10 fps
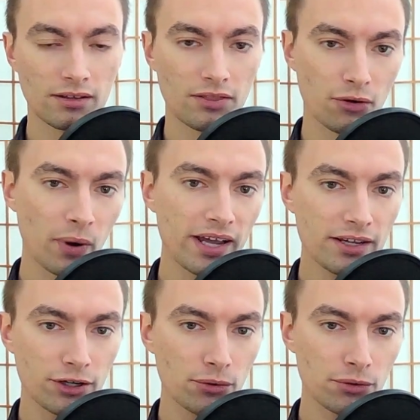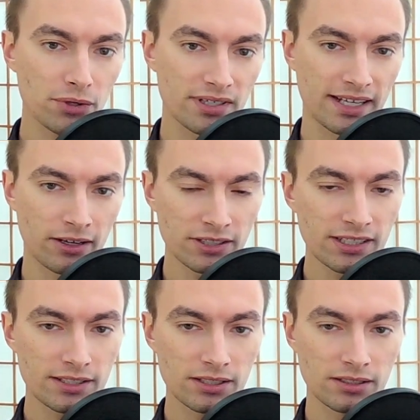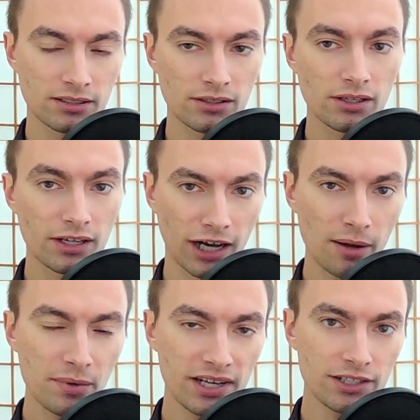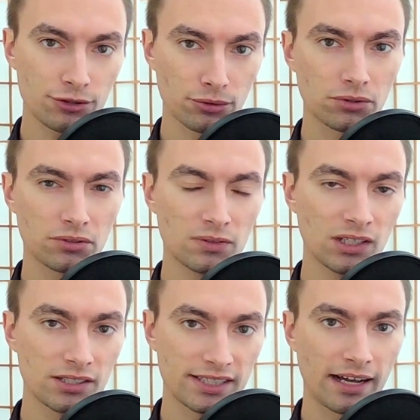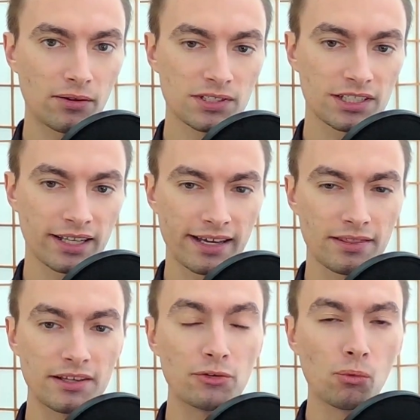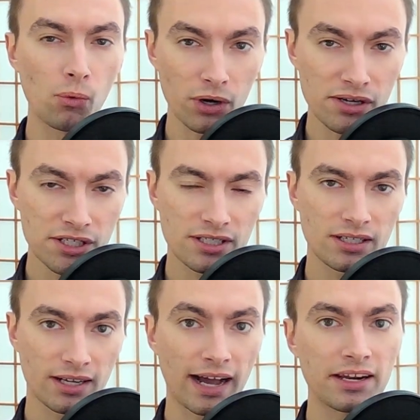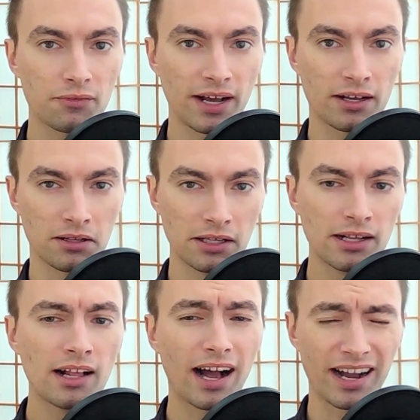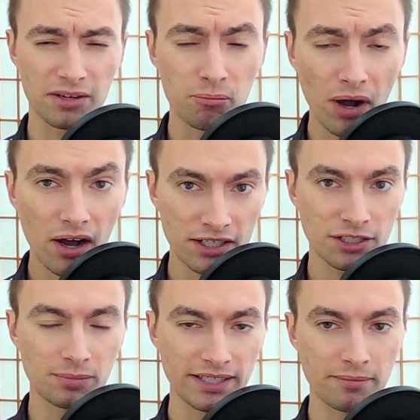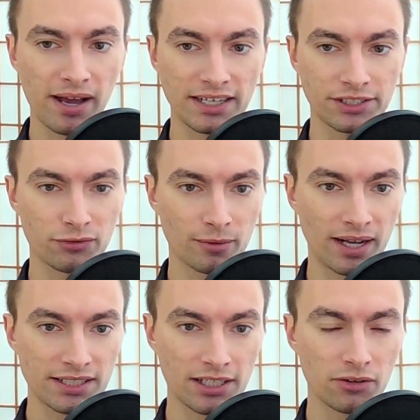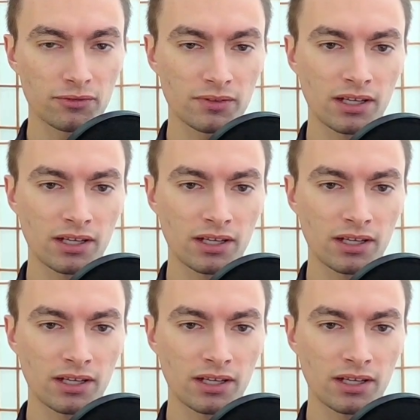The way Kundera tells it, communist rule sounds like the worst kind of hell I can possibly imagine for myself.